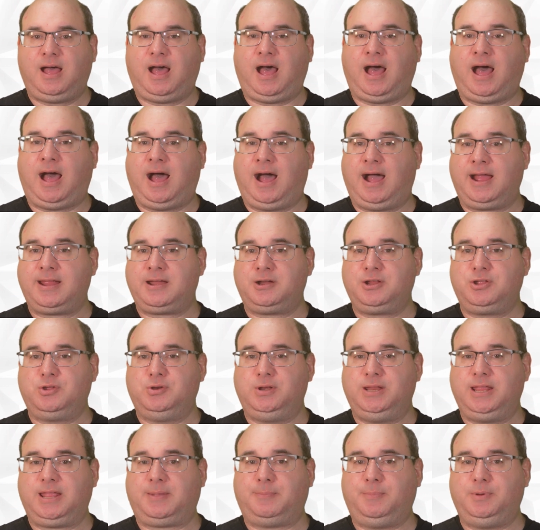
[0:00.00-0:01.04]
A higher
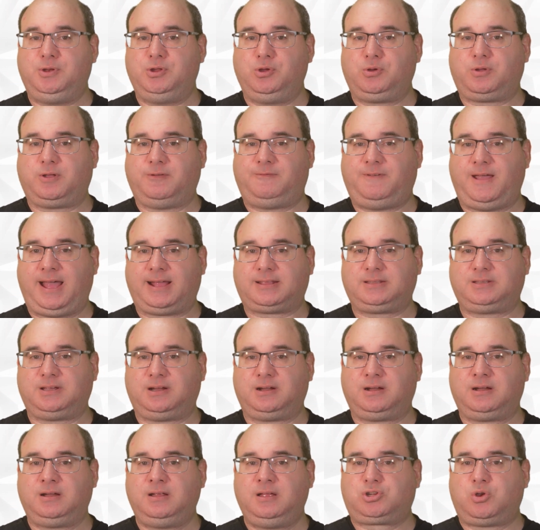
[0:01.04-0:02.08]
unique Manuka
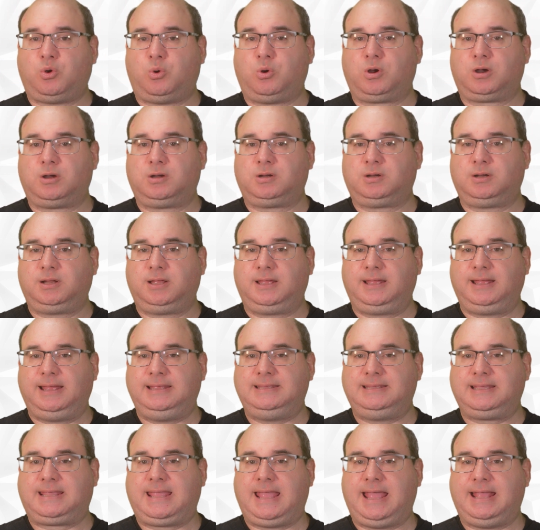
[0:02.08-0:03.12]
factor score
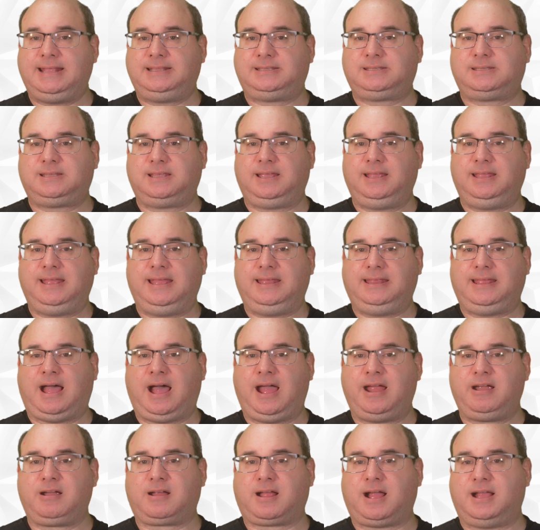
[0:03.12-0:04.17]
indicates a
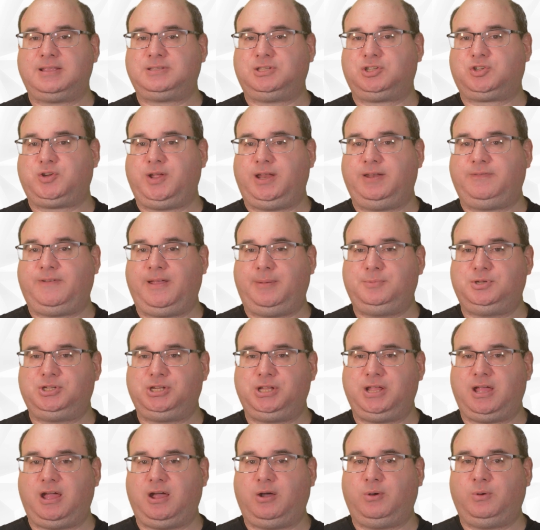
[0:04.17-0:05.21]
higher concentration of
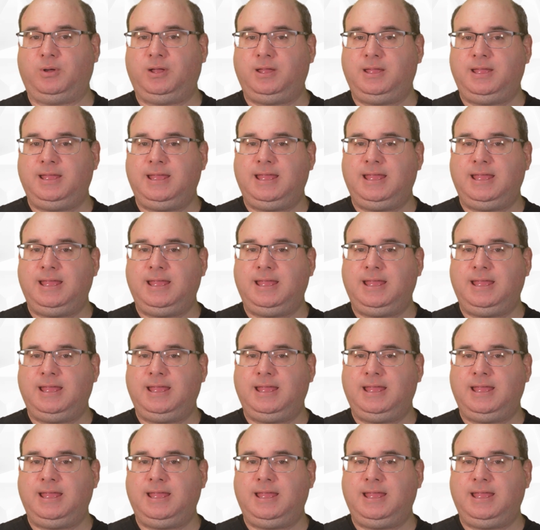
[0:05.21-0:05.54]
MGO